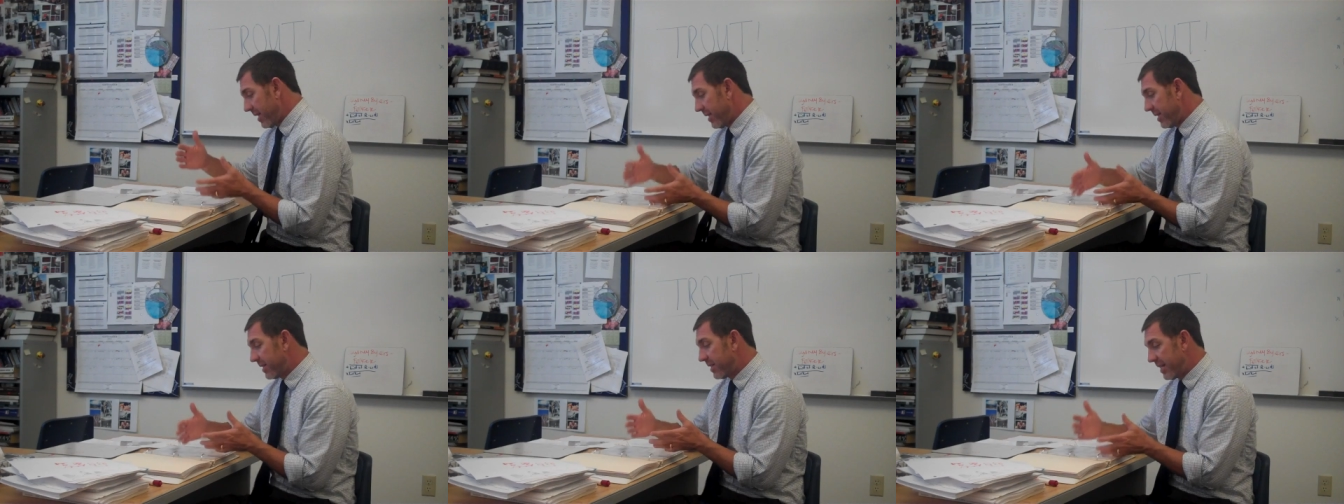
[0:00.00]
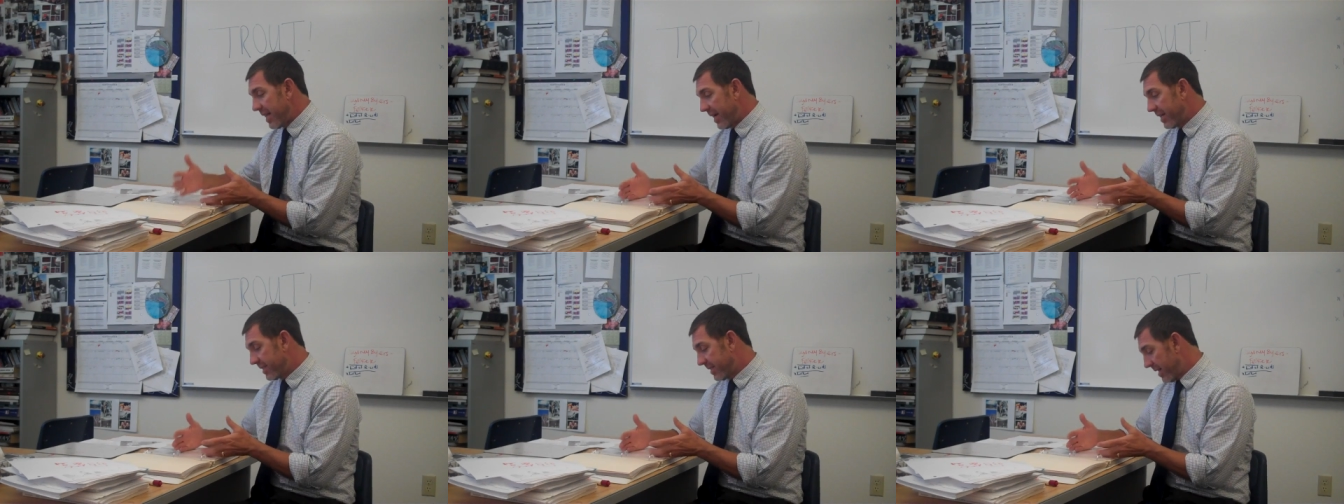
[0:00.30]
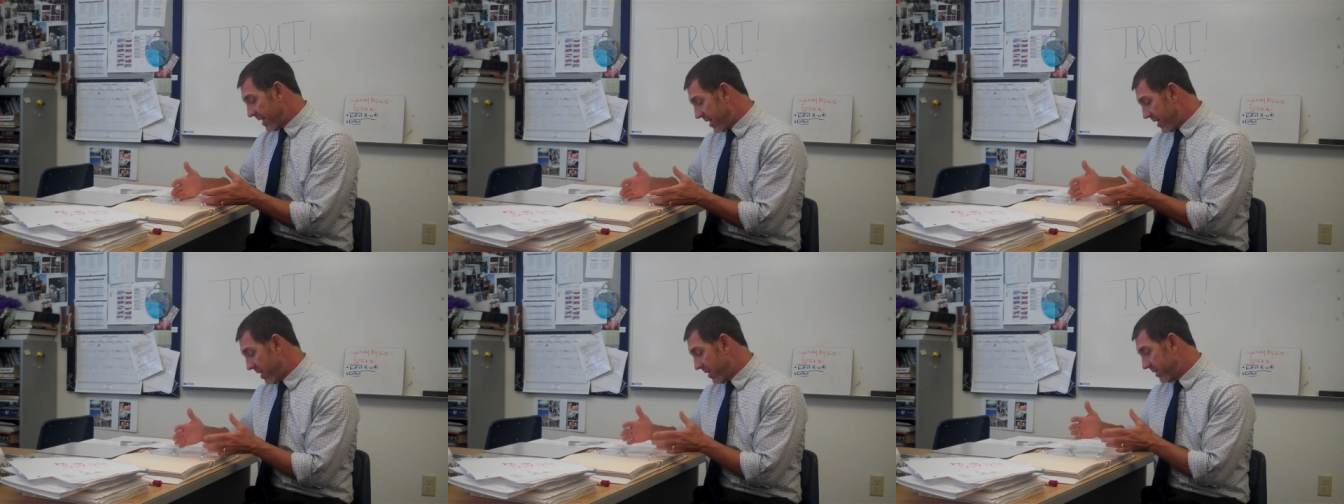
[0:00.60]
This next
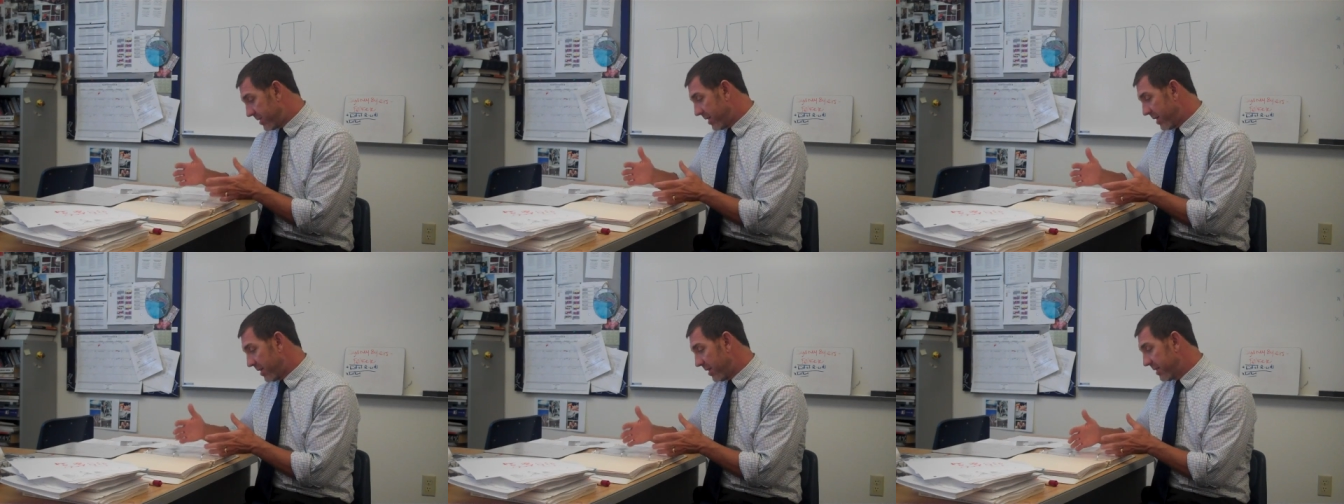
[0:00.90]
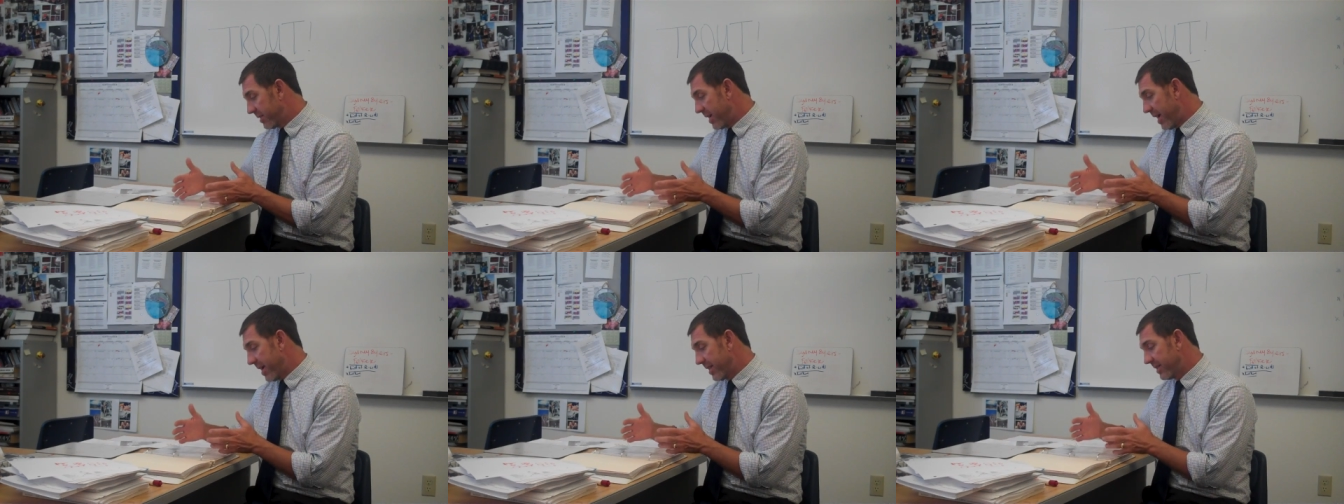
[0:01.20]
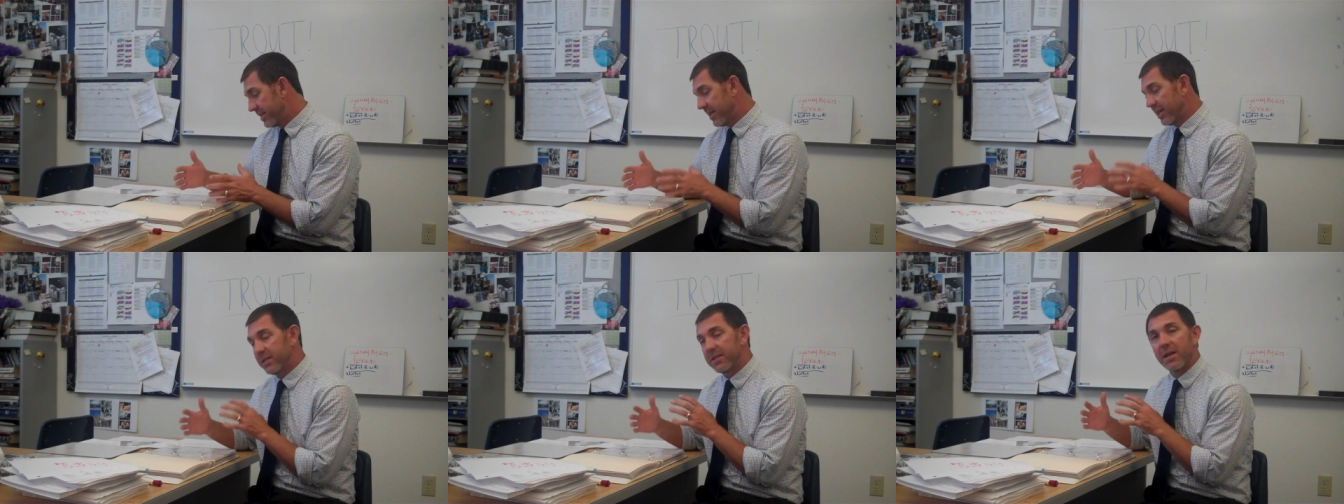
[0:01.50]
set of notes here on
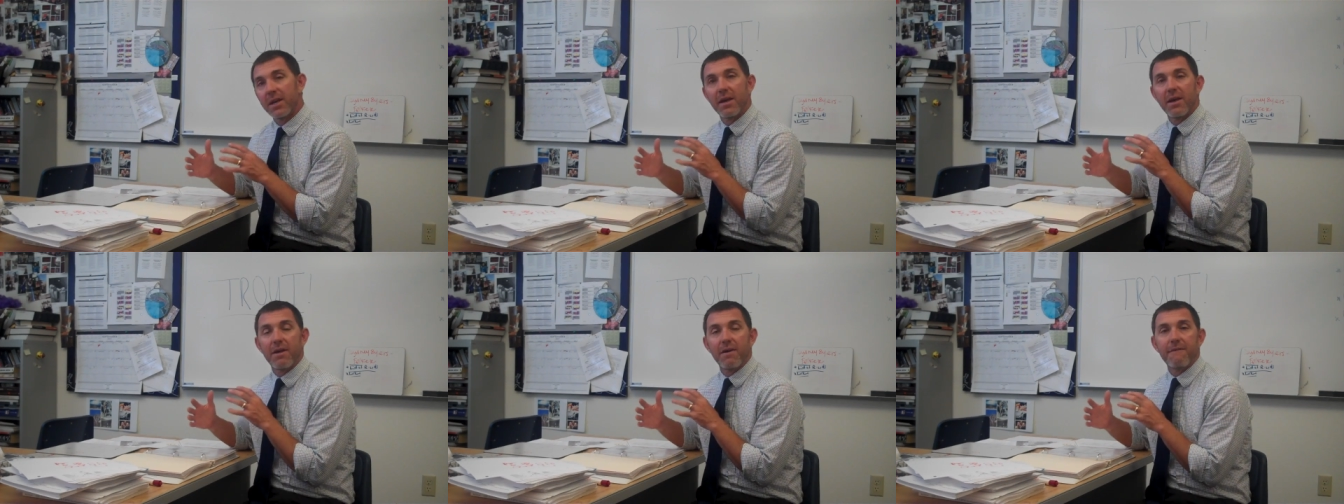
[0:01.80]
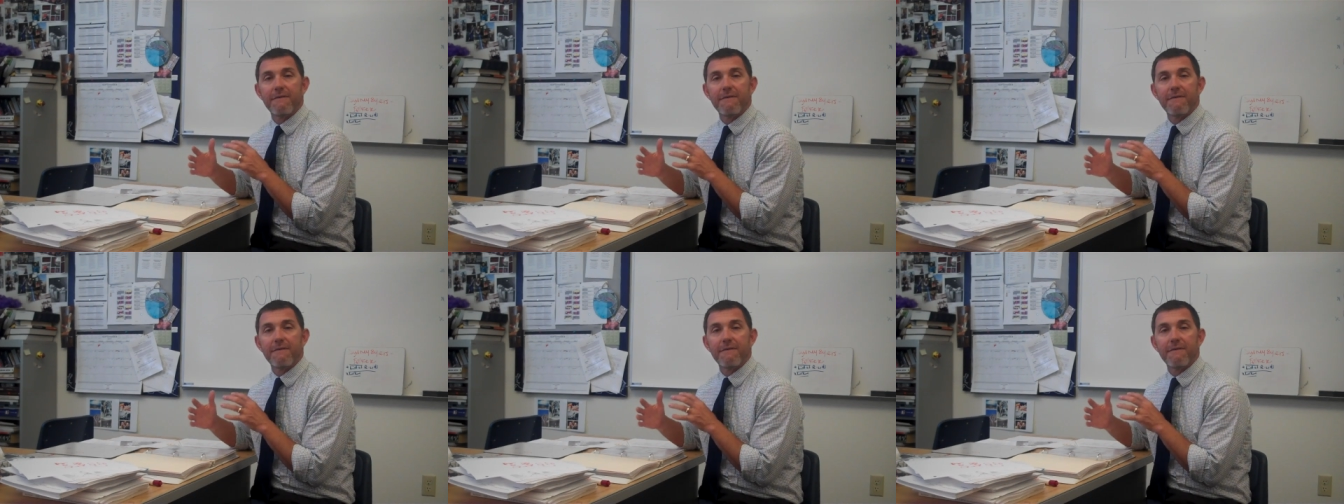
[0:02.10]
10 says